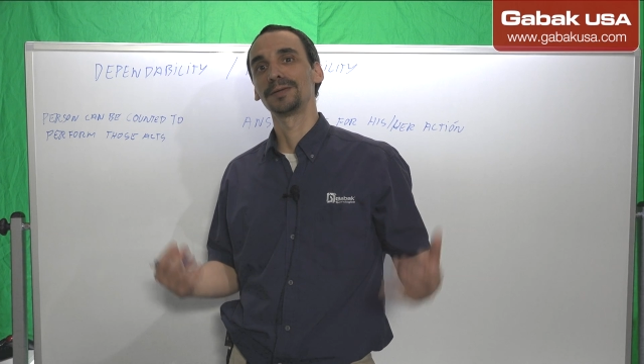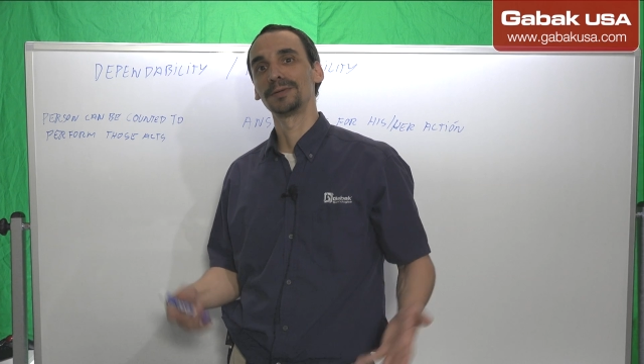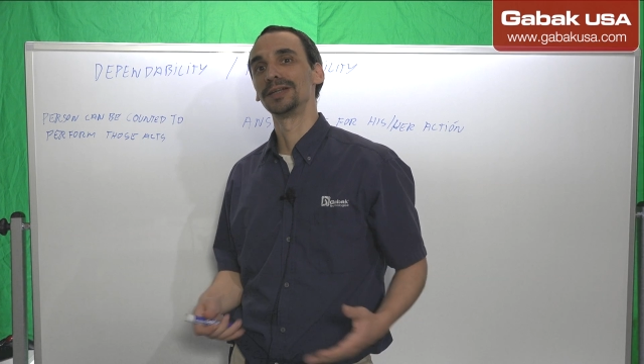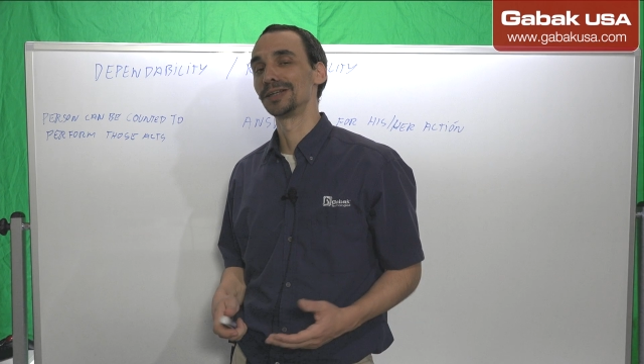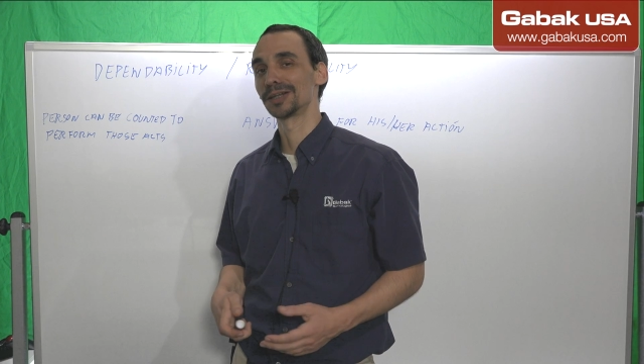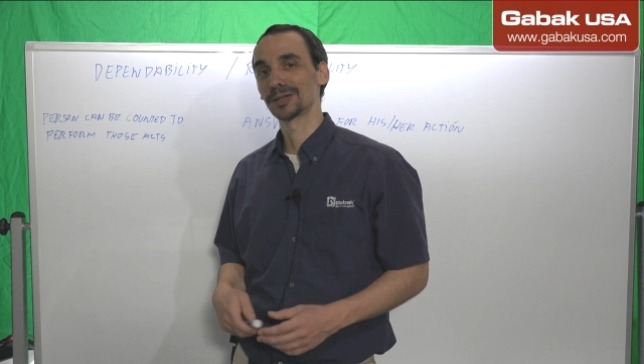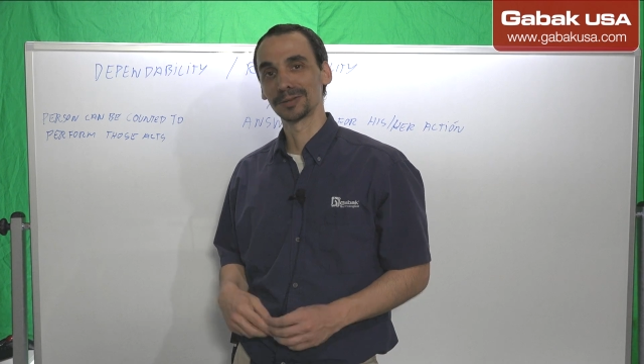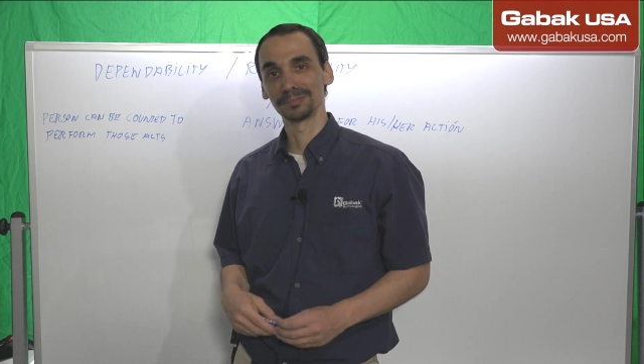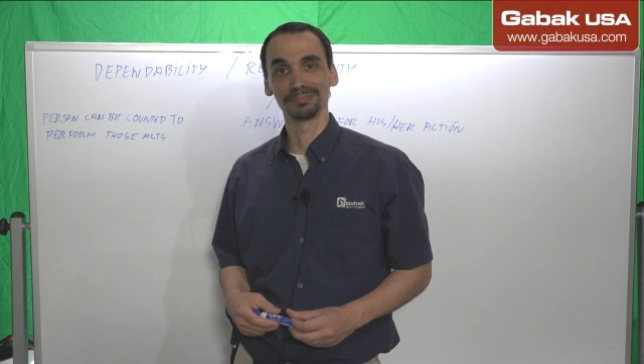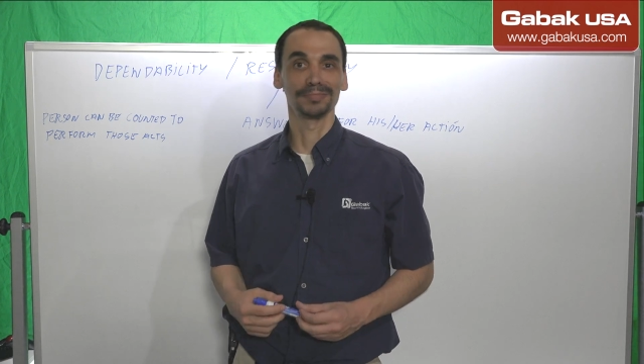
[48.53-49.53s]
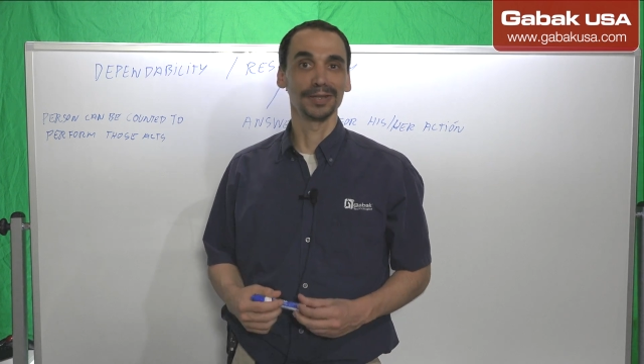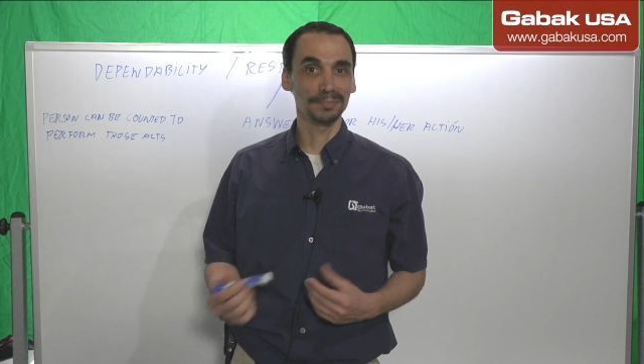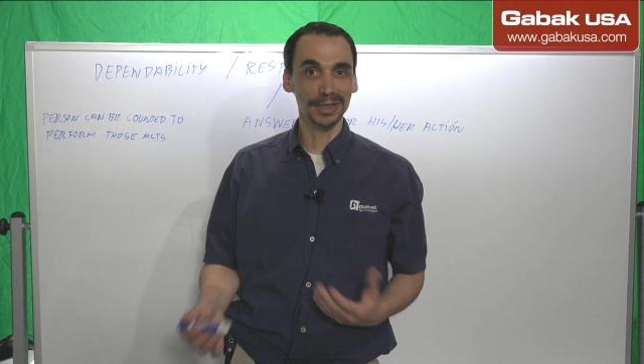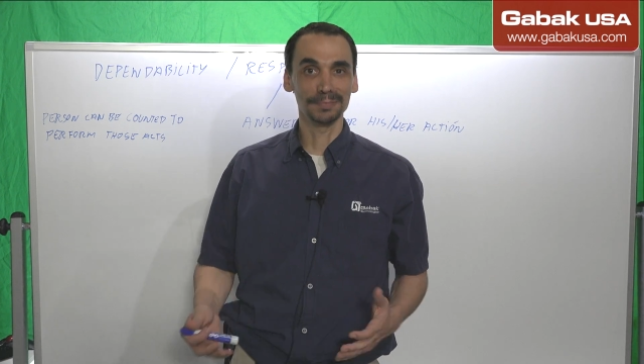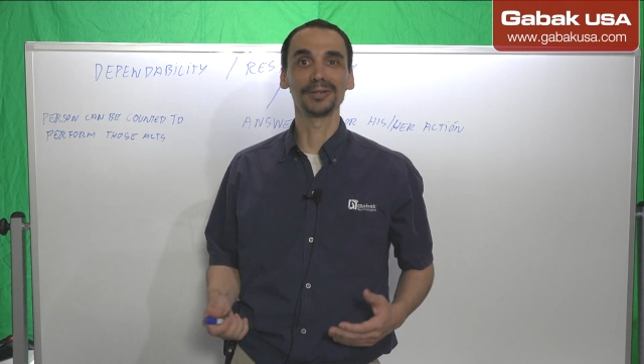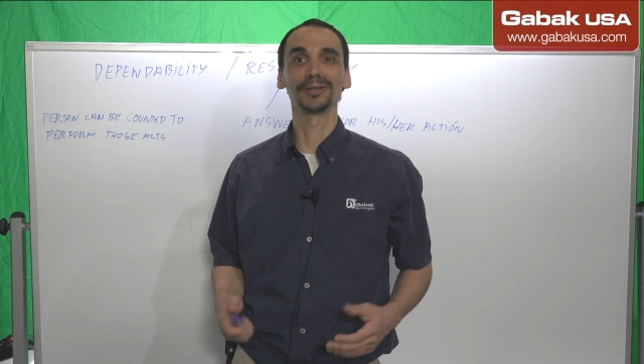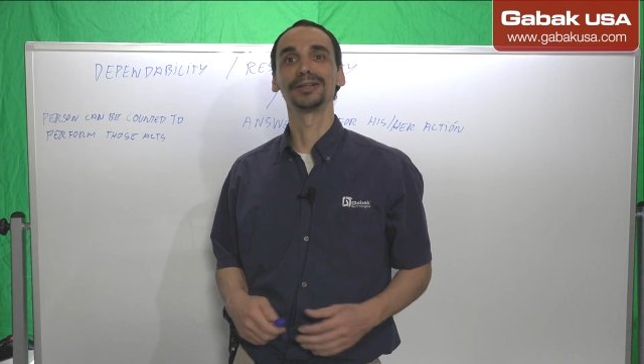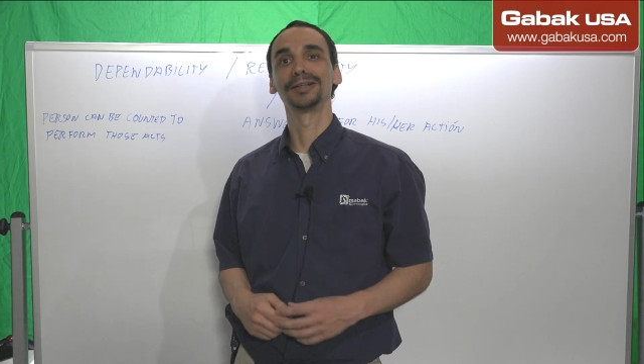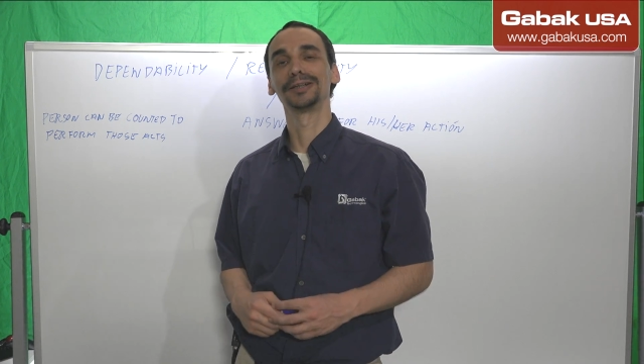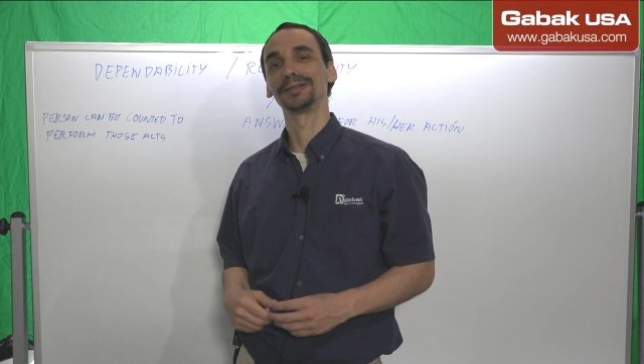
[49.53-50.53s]
uh, the, the people,
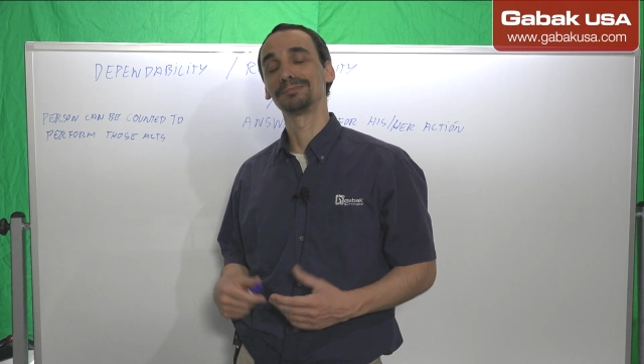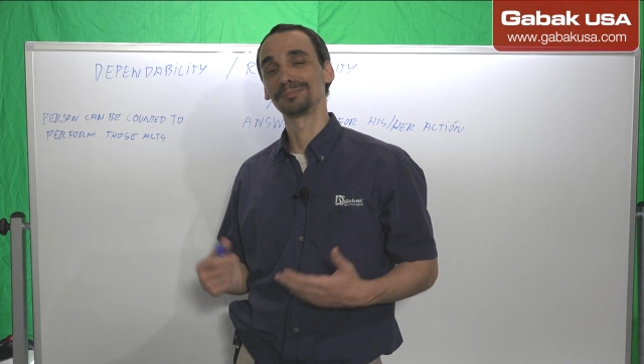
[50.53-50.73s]
uh,